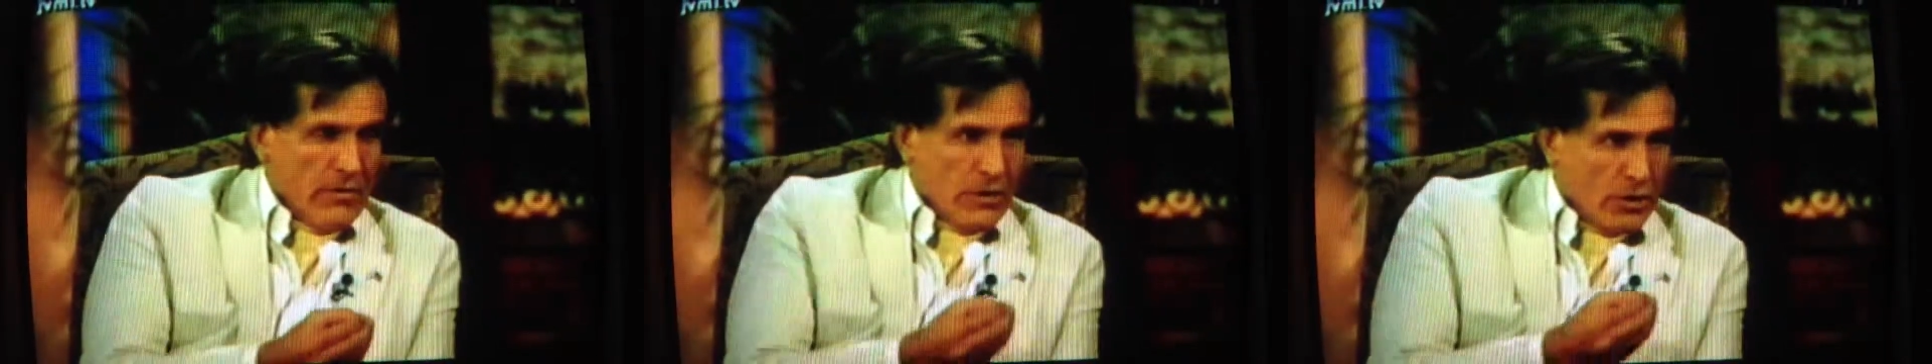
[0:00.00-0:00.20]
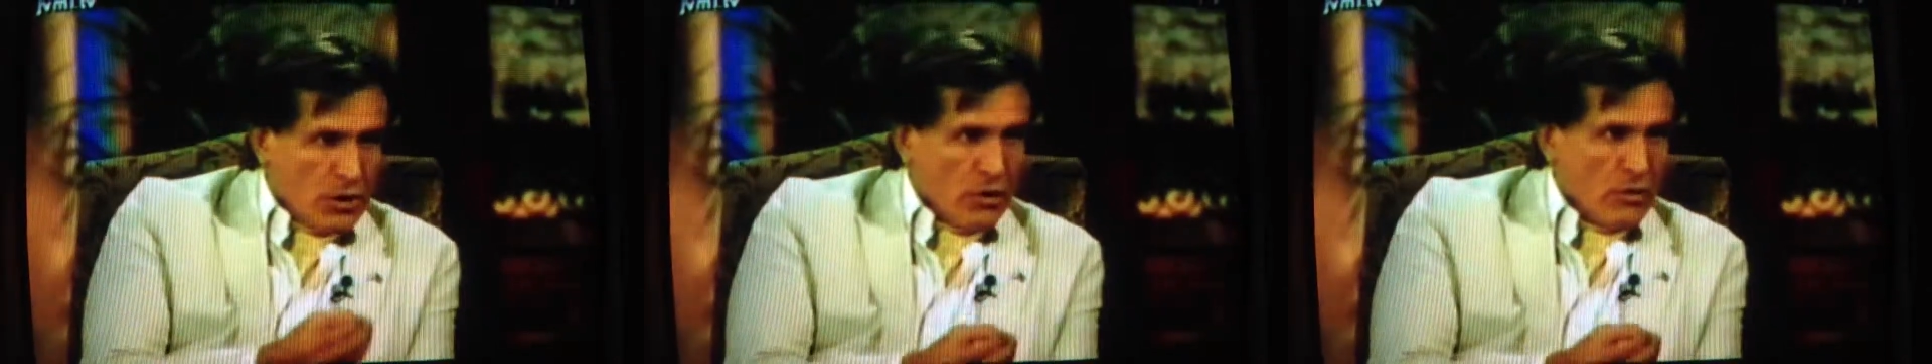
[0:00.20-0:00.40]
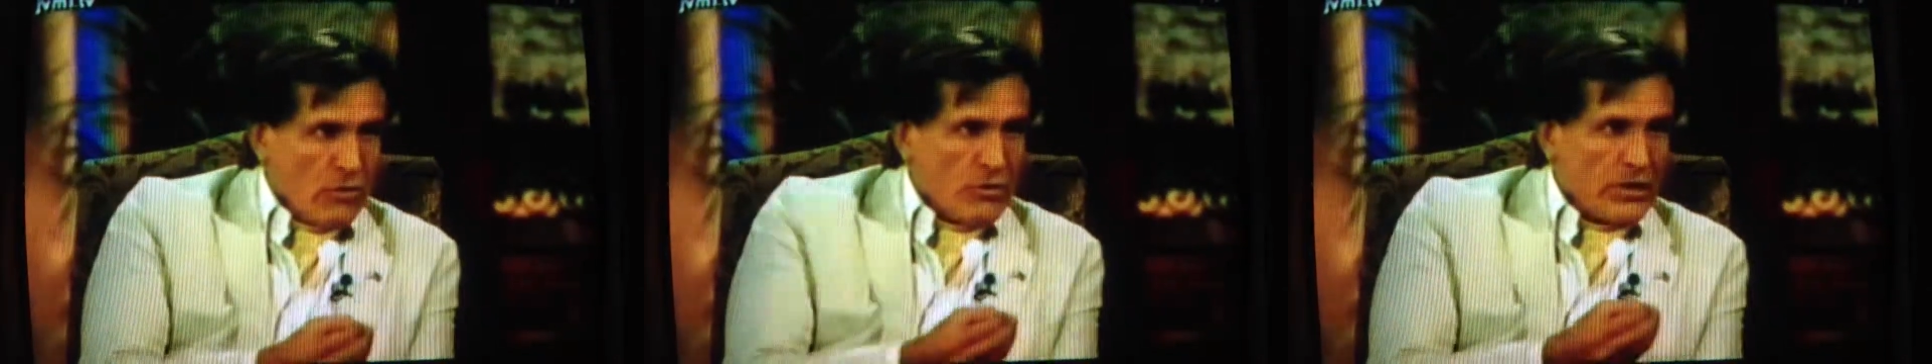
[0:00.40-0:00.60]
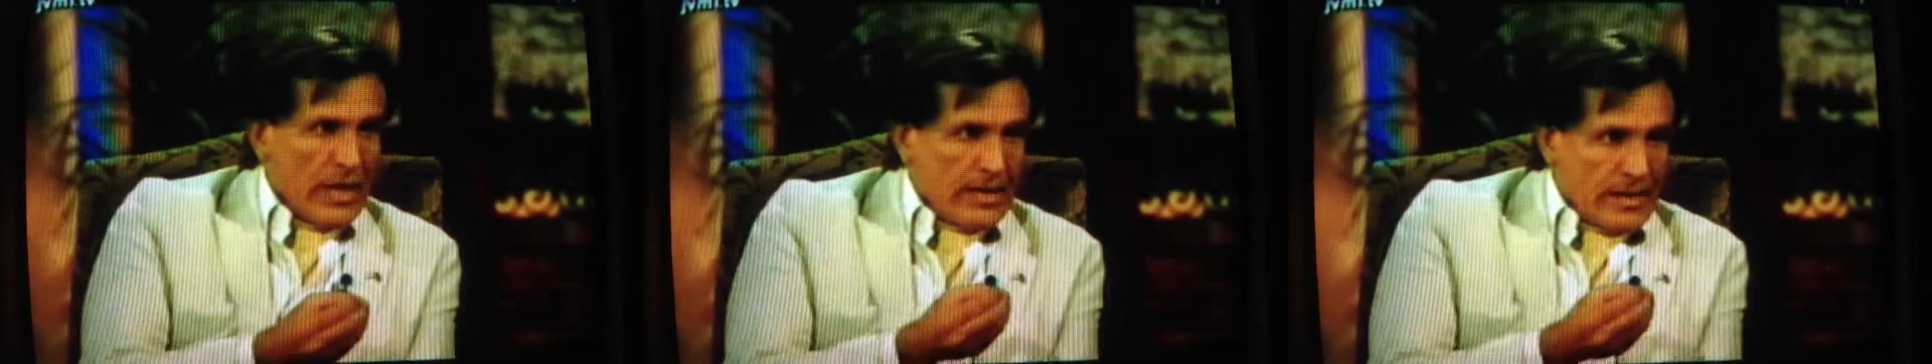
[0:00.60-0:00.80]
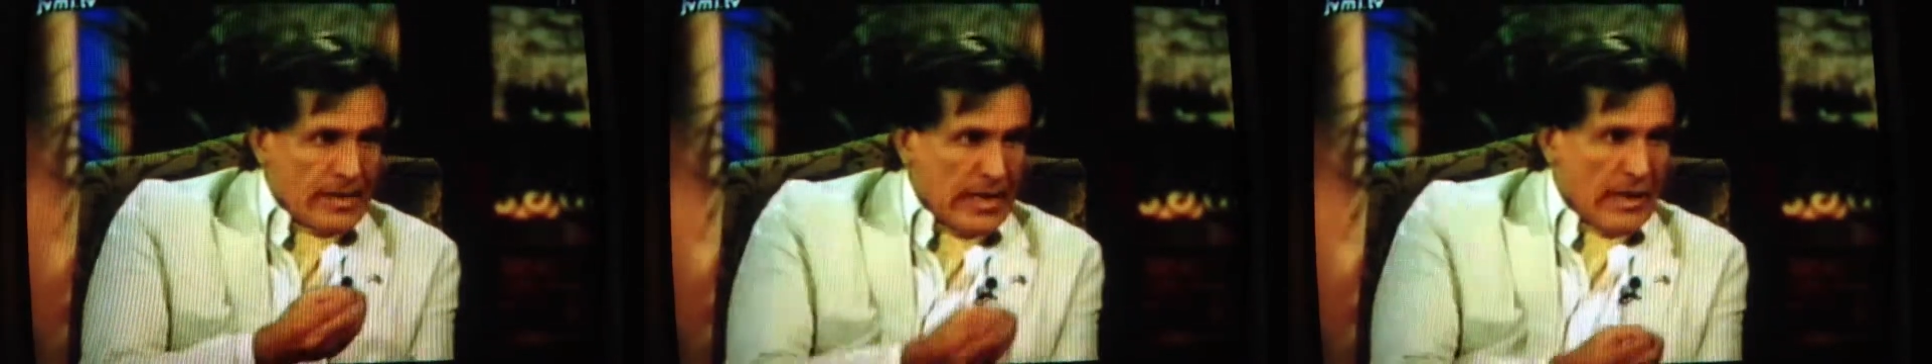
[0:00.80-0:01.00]
The Jews
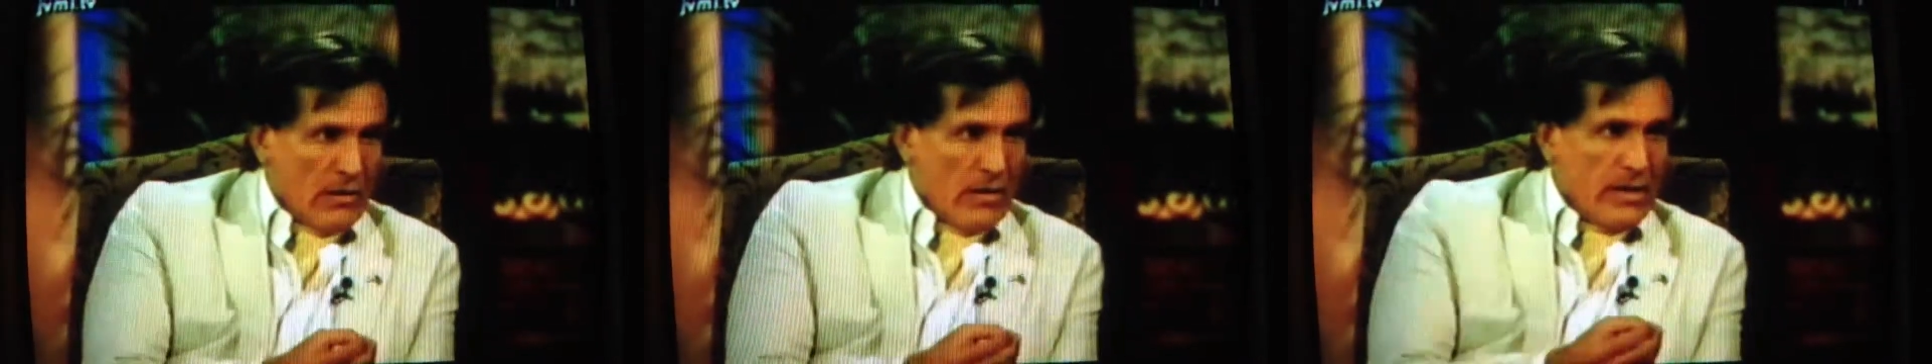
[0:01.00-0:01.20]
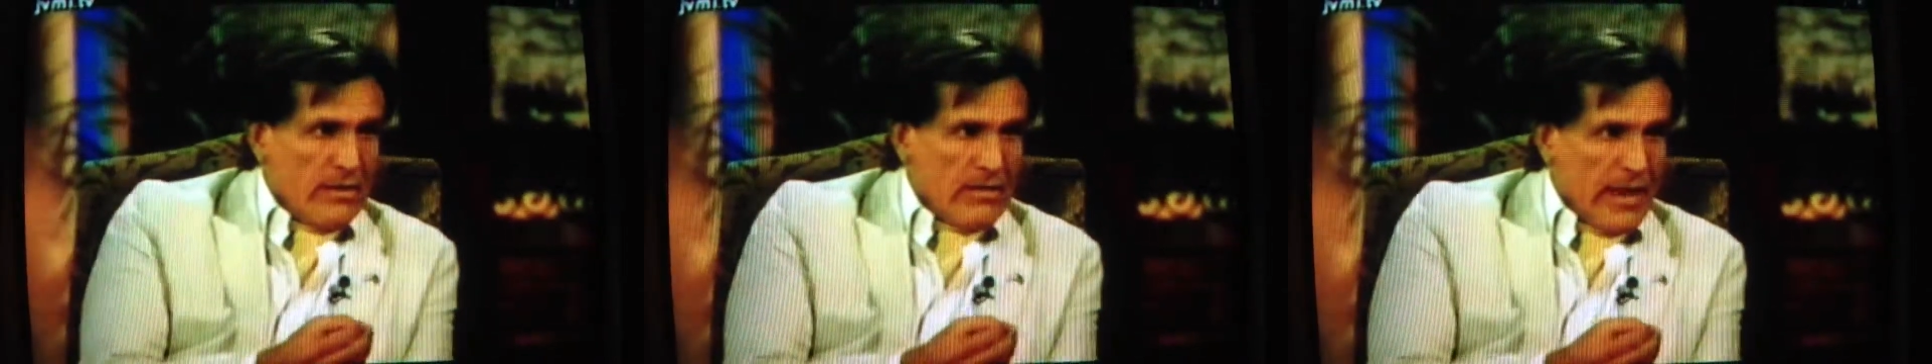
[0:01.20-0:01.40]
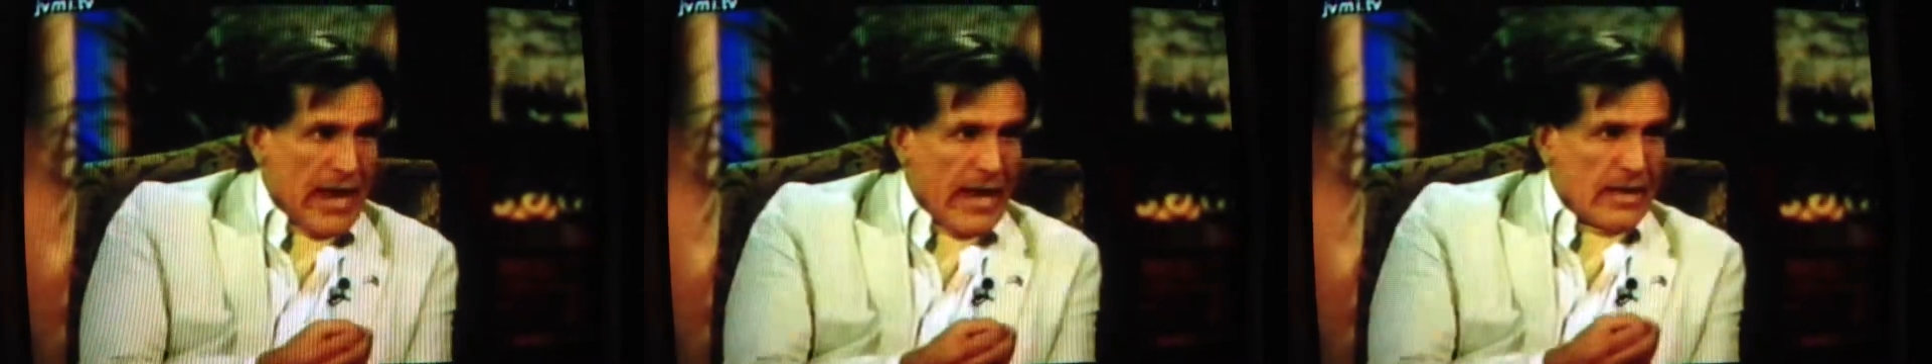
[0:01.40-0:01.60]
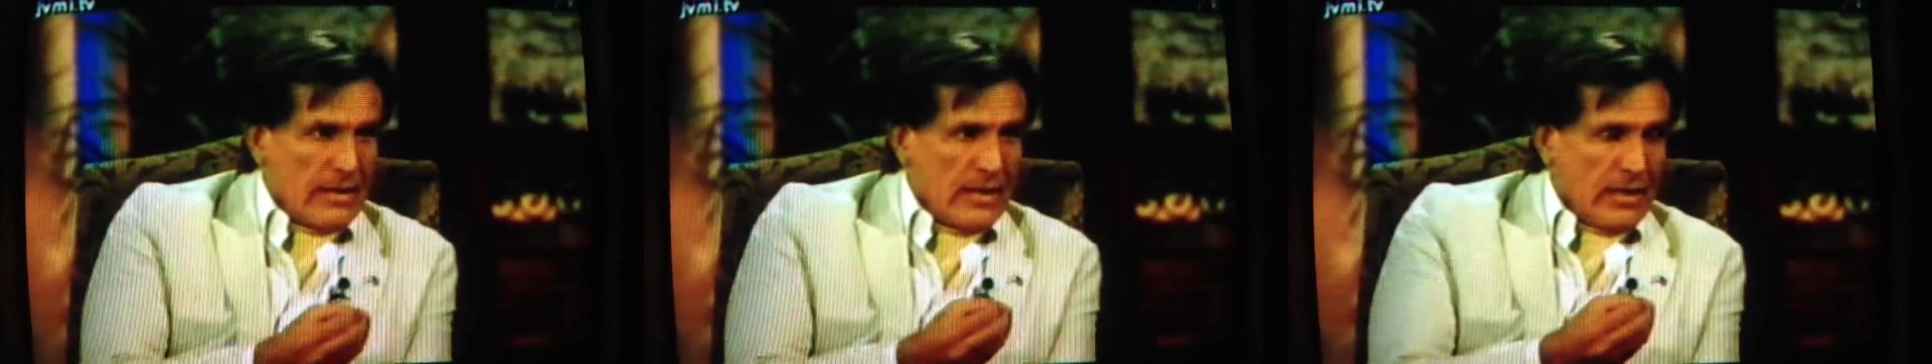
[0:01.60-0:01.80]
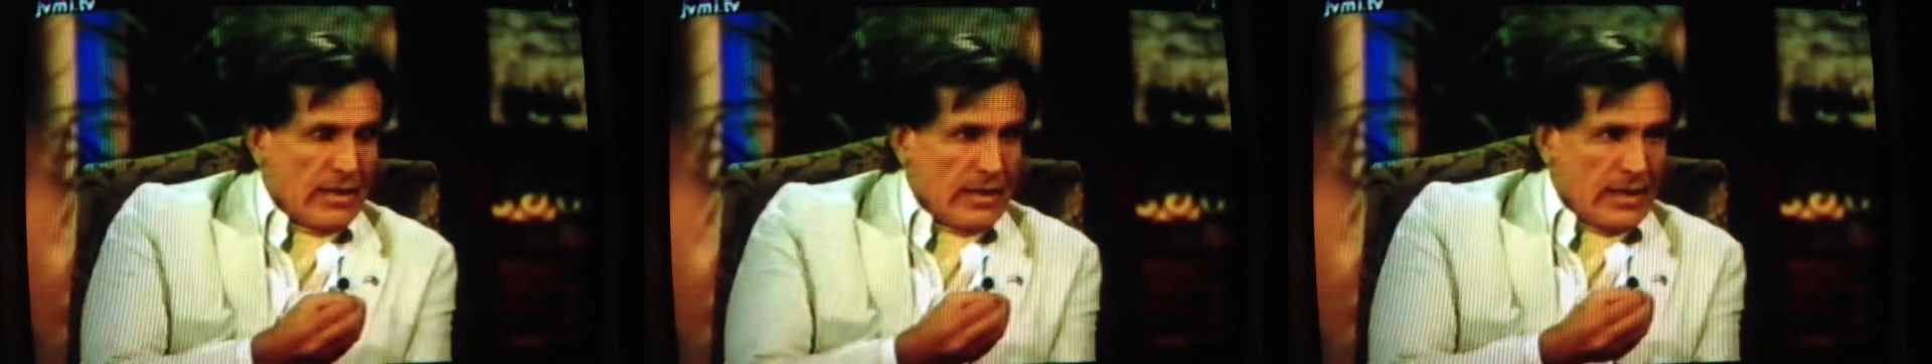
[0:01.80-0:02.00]
had carried that